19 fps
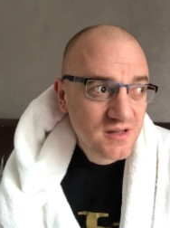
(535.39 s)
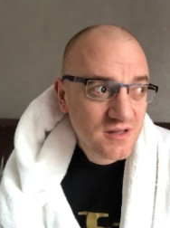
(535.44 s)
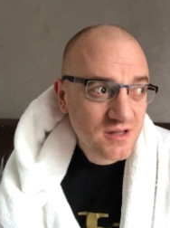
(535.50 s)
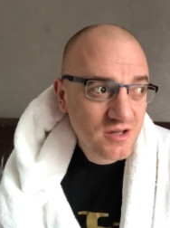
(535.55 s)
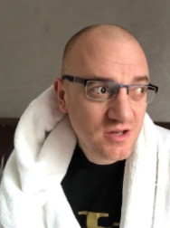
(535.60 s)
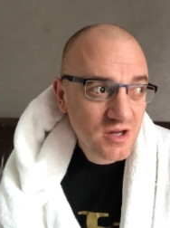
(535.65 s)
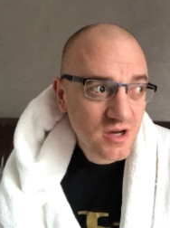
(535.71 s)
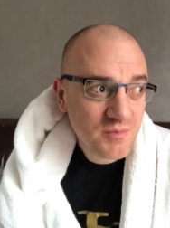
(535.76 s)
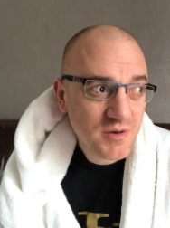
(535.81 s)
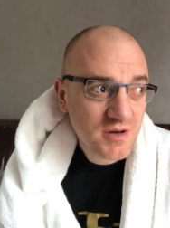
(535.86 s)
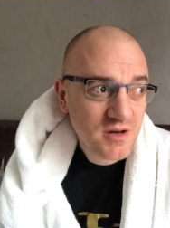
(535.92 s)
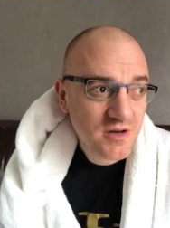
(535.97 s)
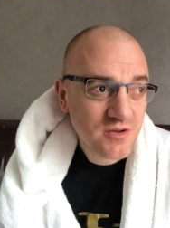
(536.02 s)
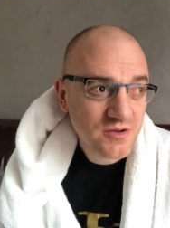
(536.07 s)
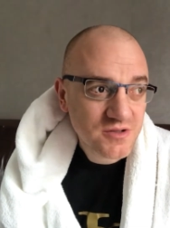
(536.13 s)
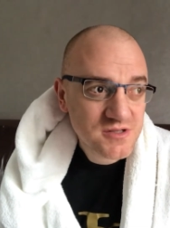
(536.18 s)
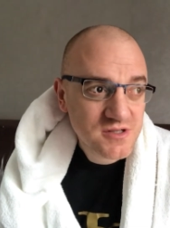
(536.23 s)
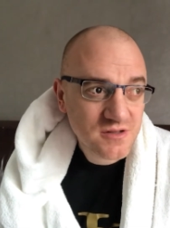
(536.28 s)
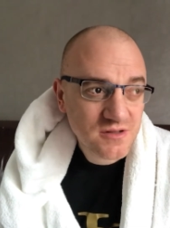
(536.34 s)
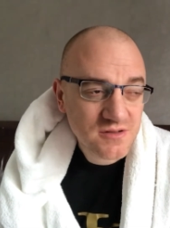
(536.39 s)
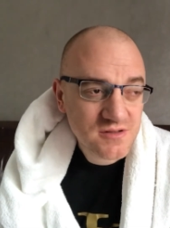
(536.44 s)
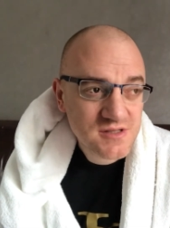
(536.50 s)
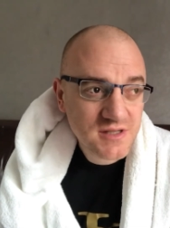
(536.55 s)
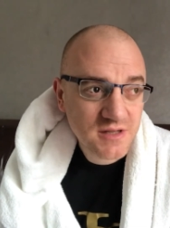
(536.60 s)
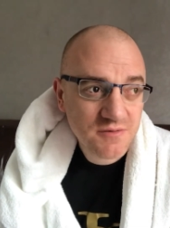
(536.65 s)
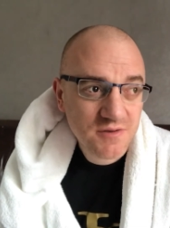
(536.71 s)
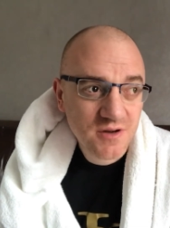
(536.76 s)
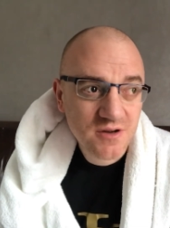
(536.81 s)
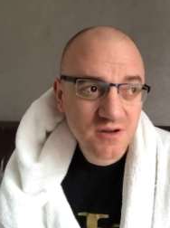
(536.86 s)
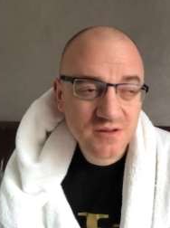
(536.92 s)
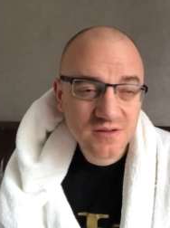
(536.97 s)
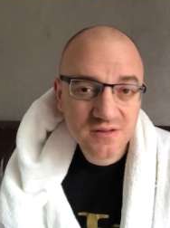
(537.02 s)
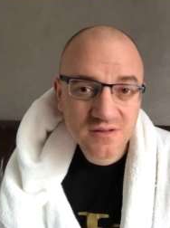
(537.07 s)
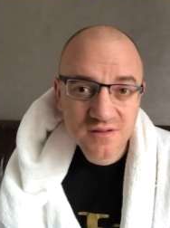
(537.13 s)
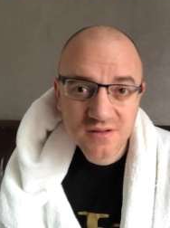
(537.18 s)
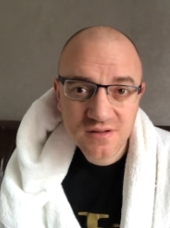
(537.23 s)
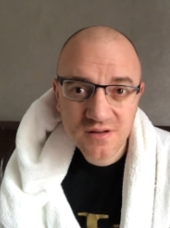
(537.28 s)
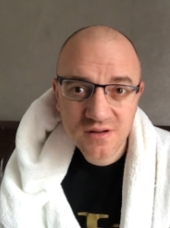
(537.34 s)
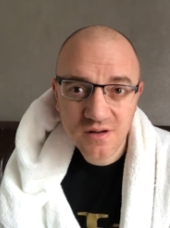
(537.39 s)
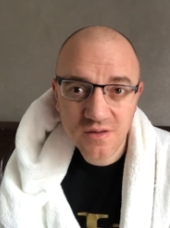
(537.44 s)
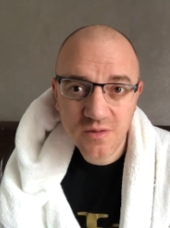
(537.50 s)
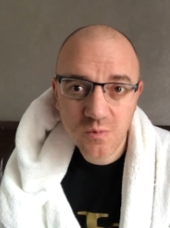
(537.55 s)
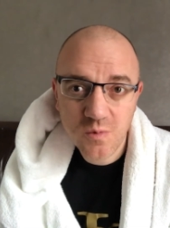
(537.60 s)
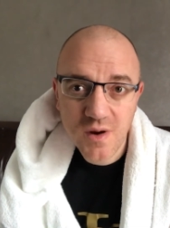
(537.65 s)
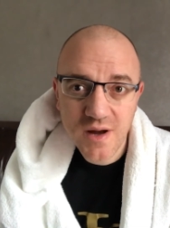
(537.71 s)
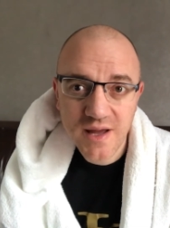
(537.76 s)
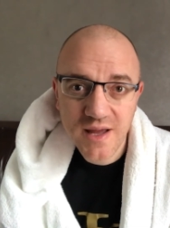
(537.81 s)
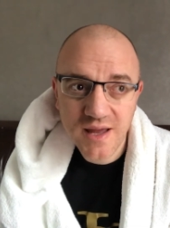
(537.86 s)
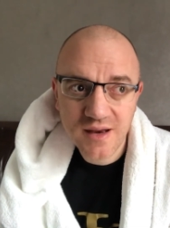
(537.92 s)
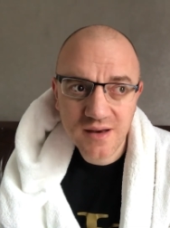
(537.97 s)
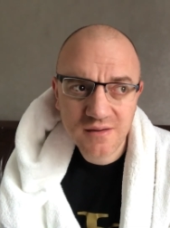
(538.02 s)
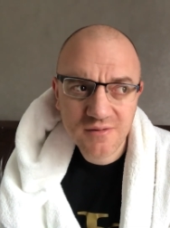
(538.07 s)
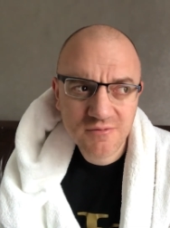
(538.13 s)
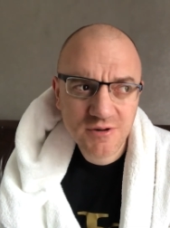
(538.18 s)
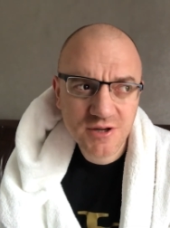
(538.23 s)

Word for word: You know, I mean, I looked at Stiverne at the weigh-in.